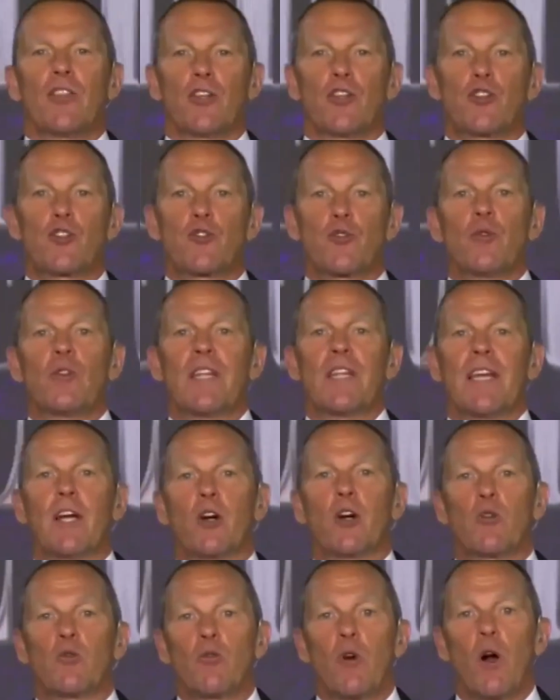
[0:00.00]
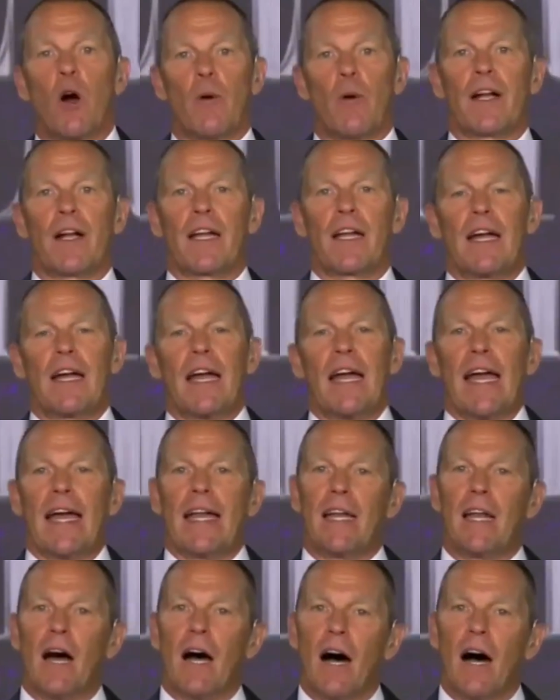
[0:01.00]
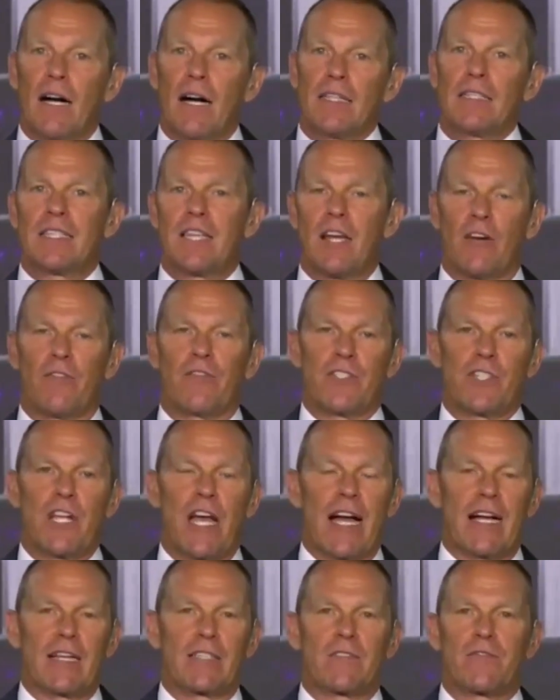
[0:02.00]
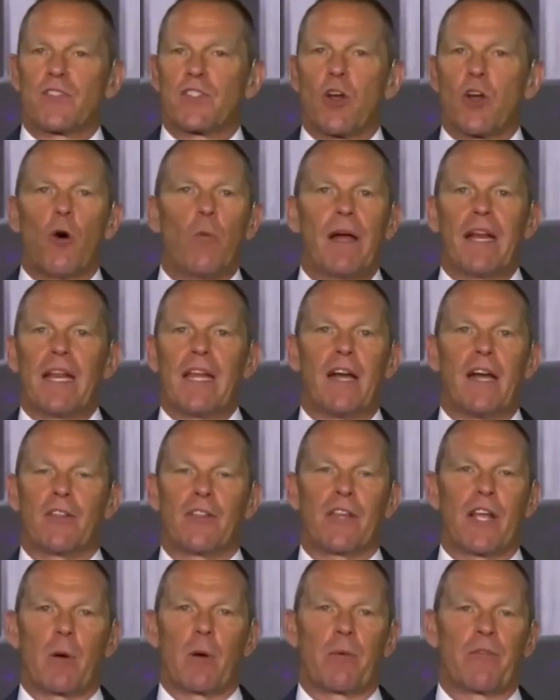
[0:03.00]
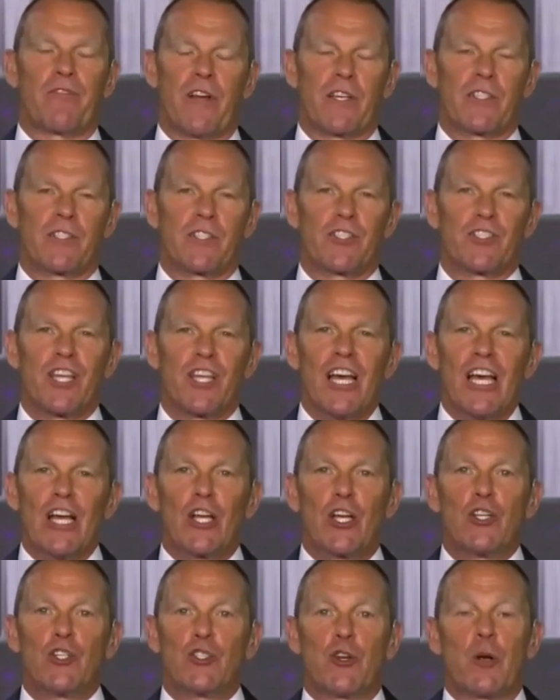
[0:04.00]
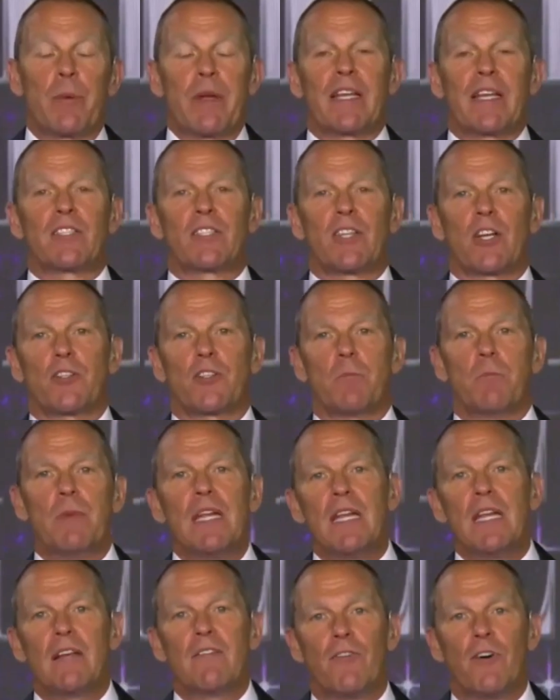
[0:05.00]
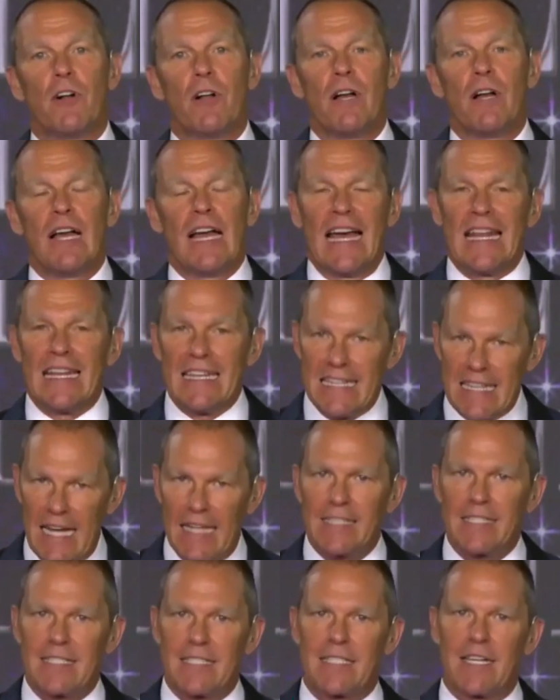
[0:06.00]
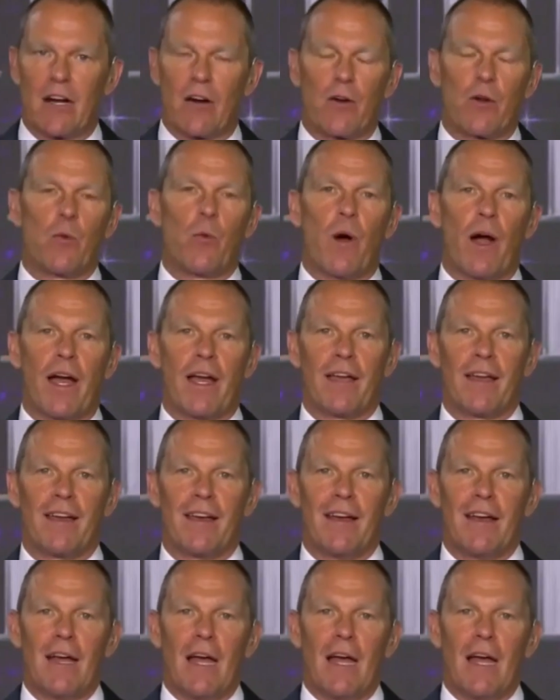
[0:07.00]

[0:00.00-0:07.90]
the truly heroic and unselfish acts of so many healthcare professionals contributing in such a meaningful and necessary way.